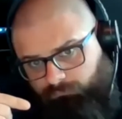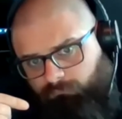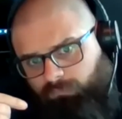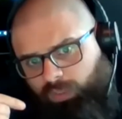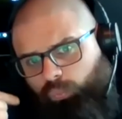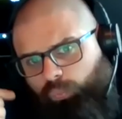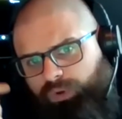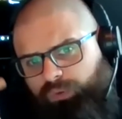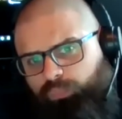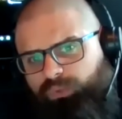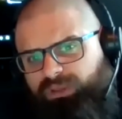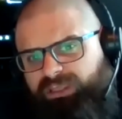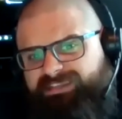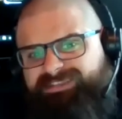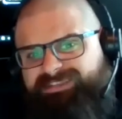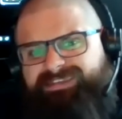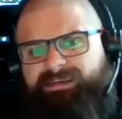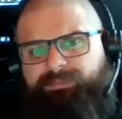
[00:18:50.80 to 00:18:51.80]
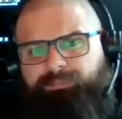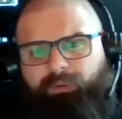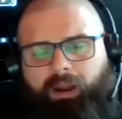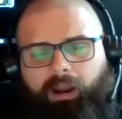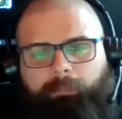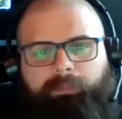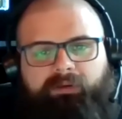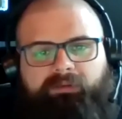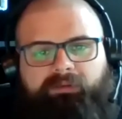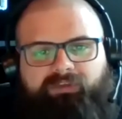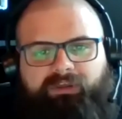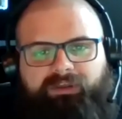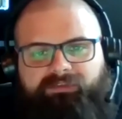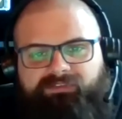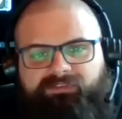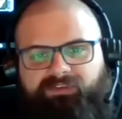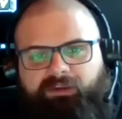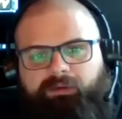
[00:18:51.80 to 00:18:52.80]
when we see properties like this
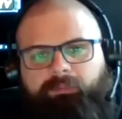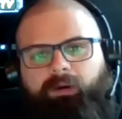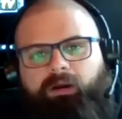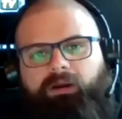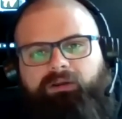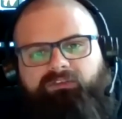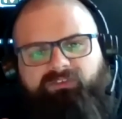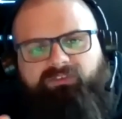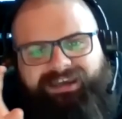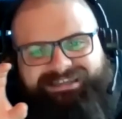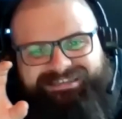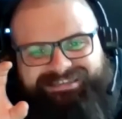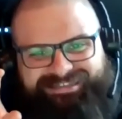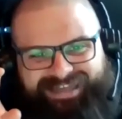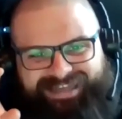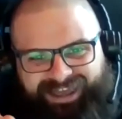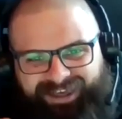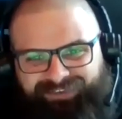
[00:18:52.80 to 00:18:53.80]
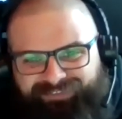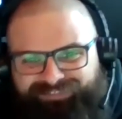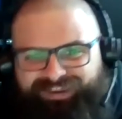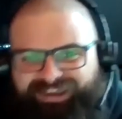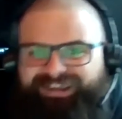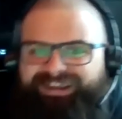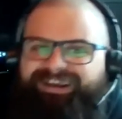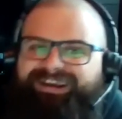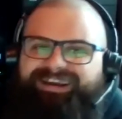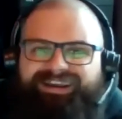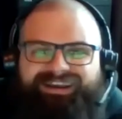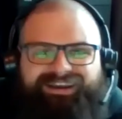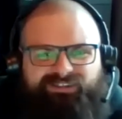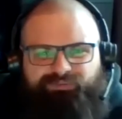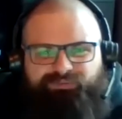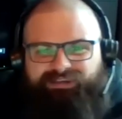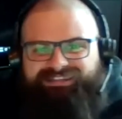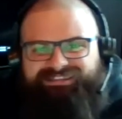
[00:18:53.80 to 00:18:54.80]
on the market, dude, I salivate because
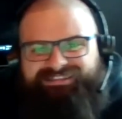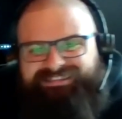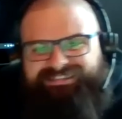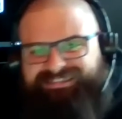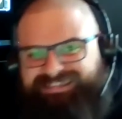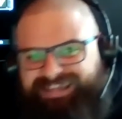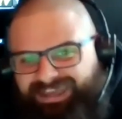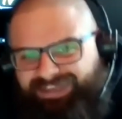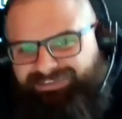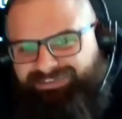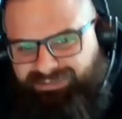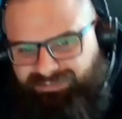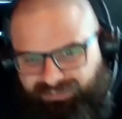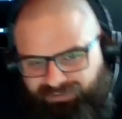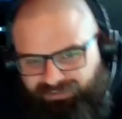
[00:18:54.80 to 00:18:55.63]
we could snag these good